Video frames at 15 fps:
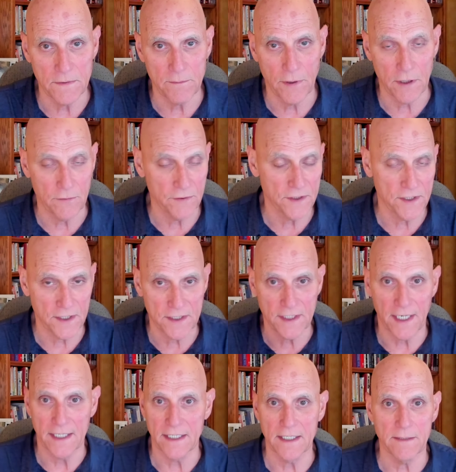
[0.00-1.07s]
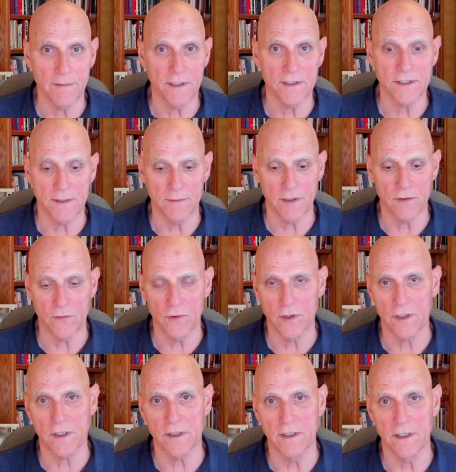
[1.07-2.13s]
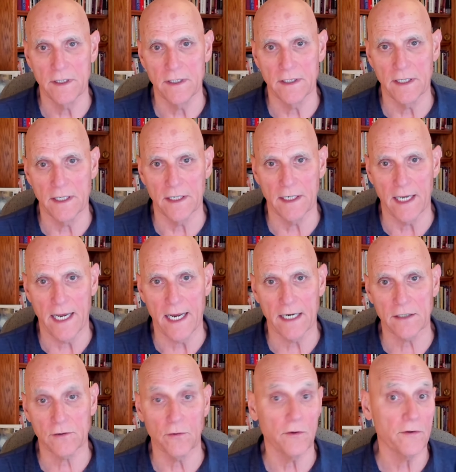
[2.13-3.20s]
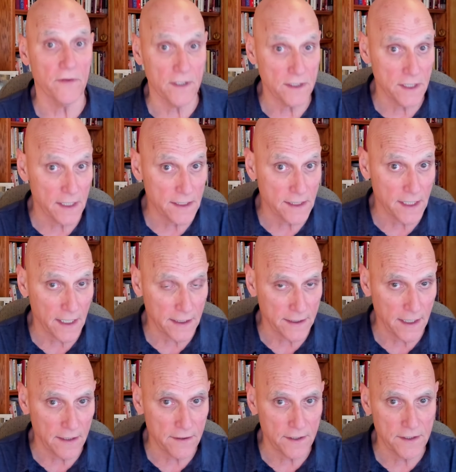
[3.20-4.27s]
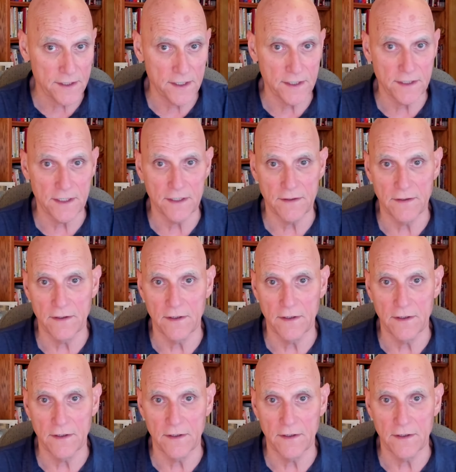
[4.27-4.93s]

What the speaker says: Part of what's exciting about some of the work in ACT or in things like psychedelic assisted